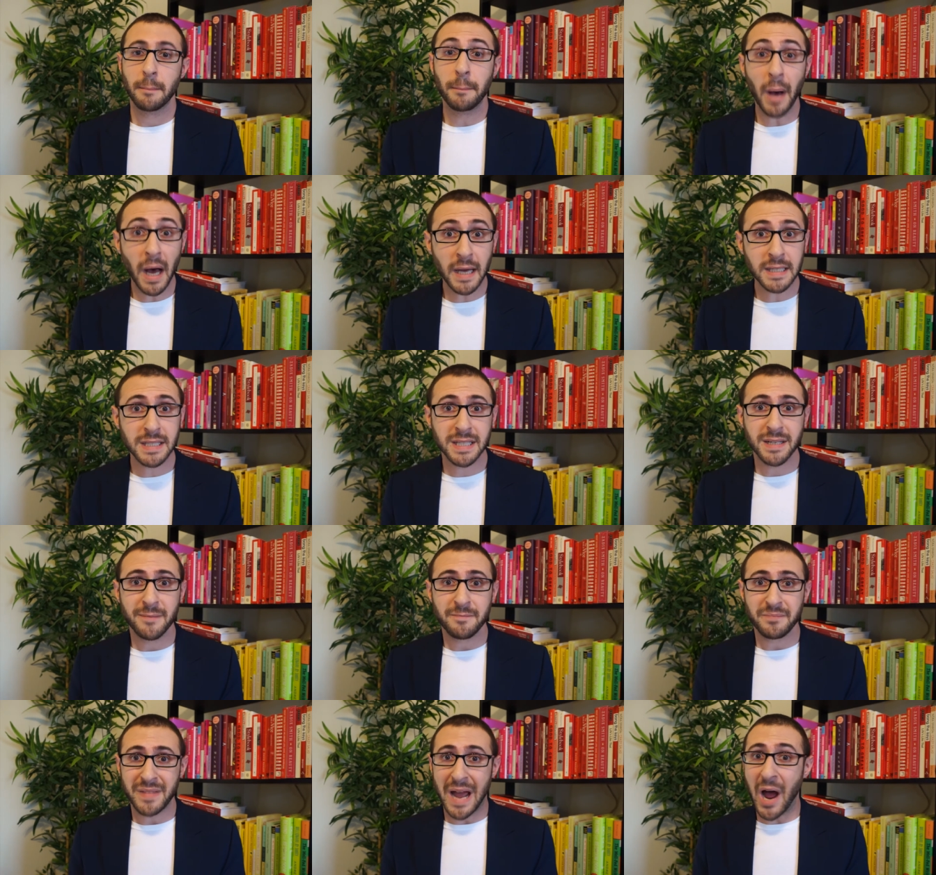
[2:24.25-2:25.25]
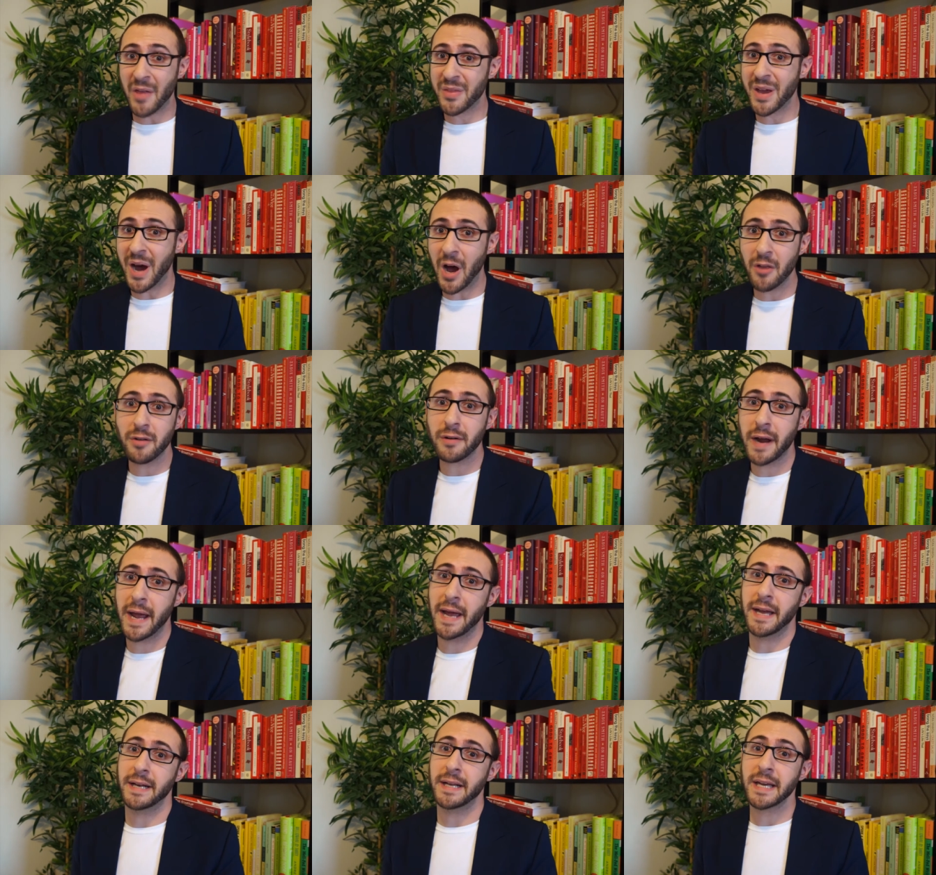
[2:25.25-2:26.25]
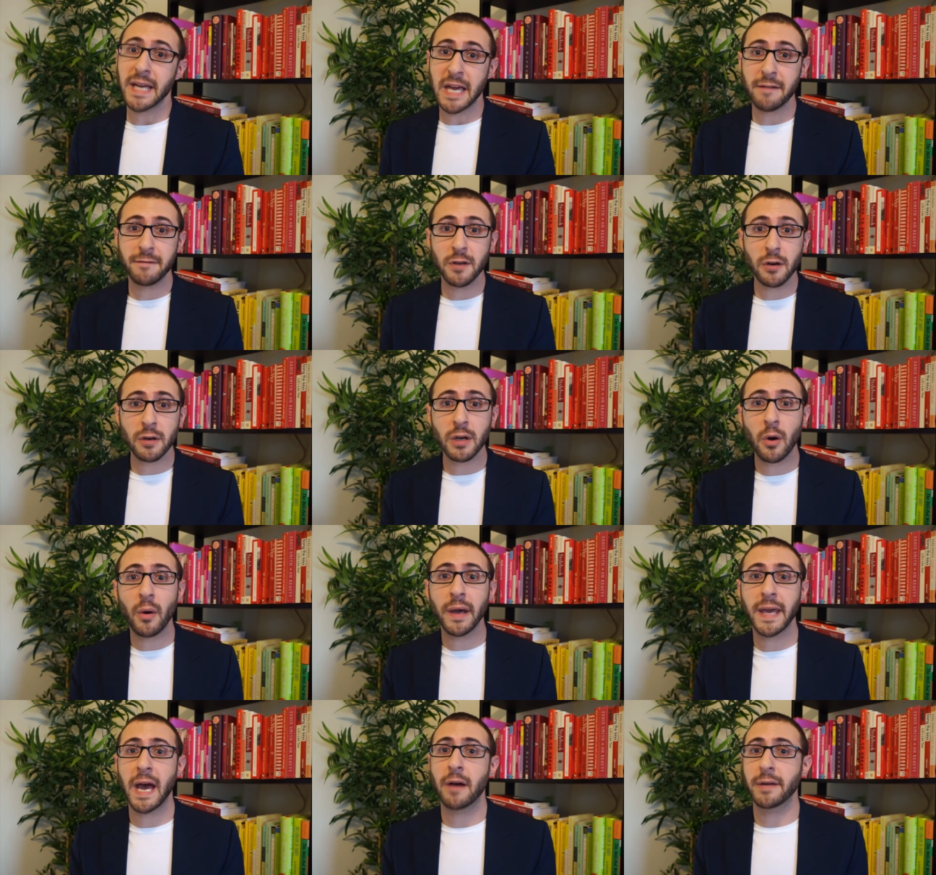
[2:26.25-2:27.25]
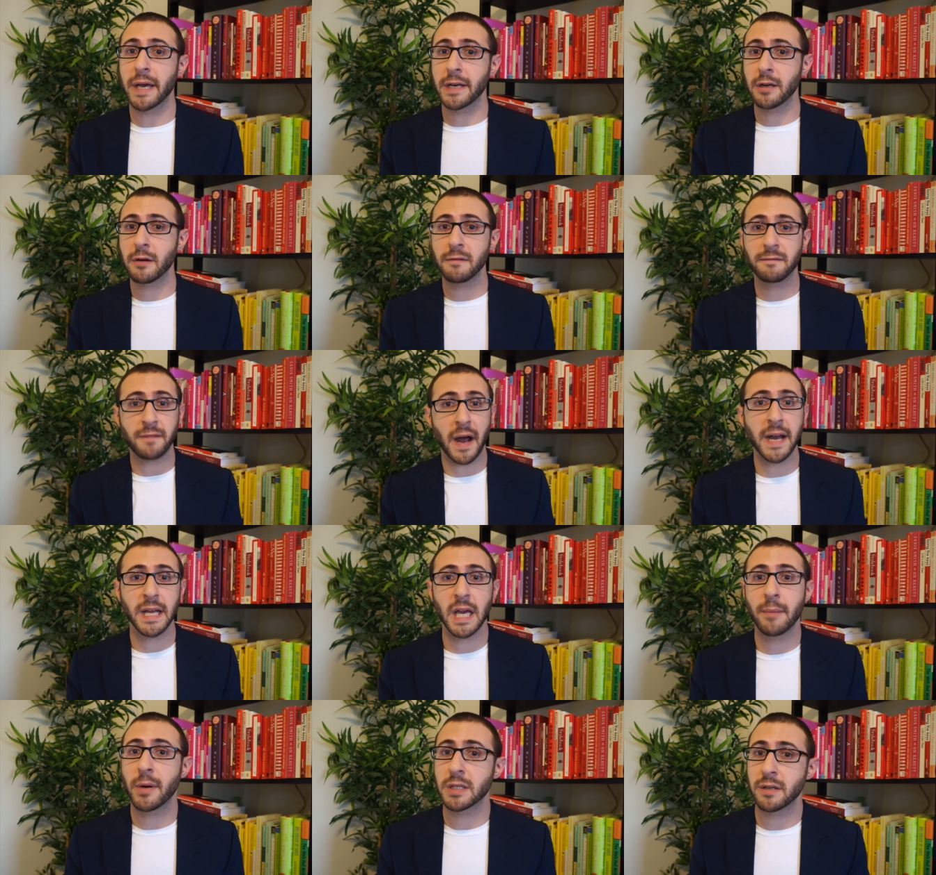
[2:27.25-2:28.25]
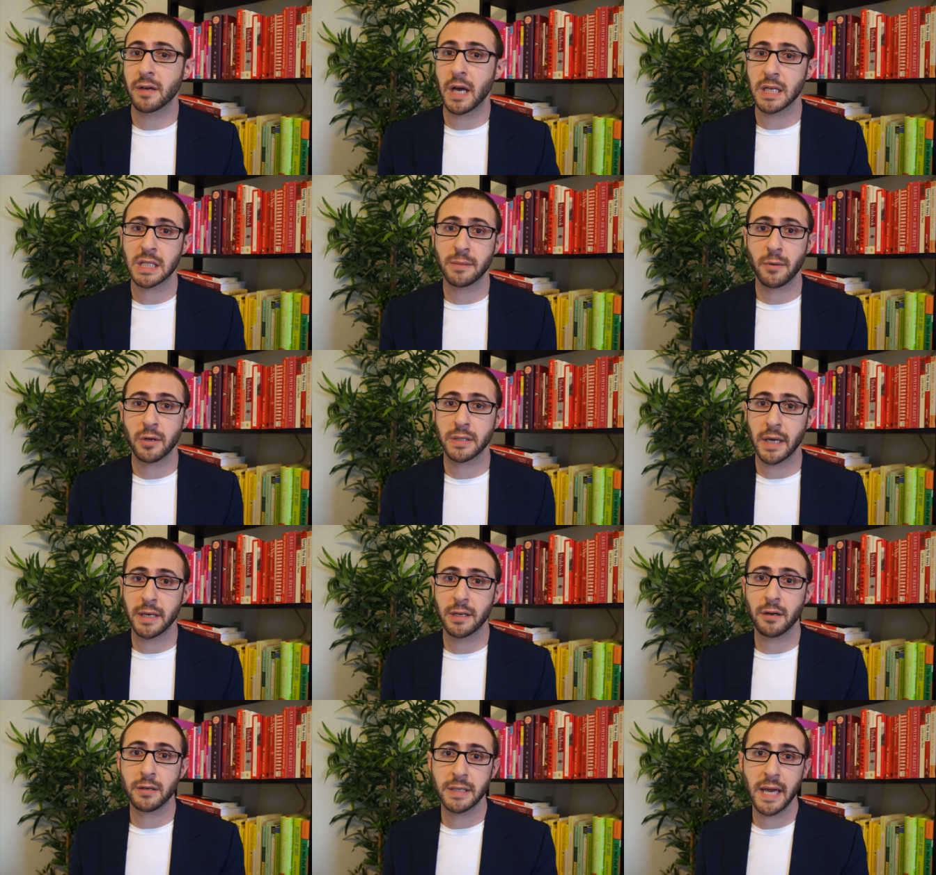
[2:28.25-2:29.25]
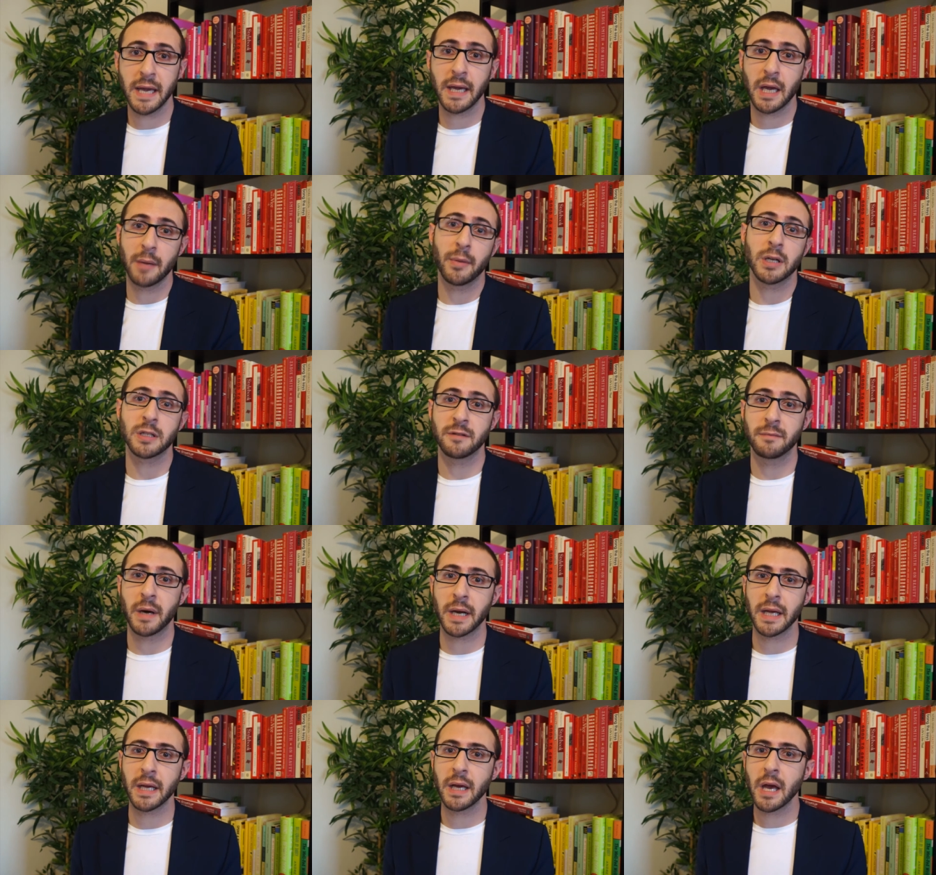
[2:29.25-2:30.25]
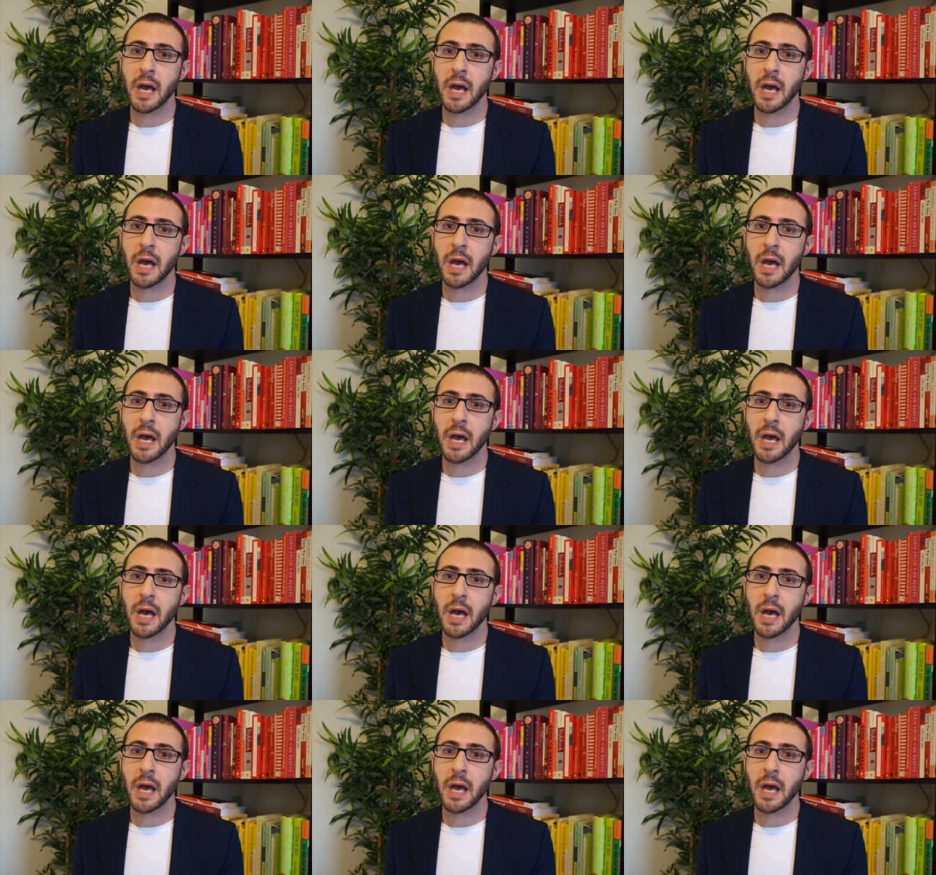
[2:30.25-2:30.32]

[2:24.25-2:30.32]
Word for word: But on the other hand, if you're going out and you're finding a bunch of customers and you're taking a bunch of money,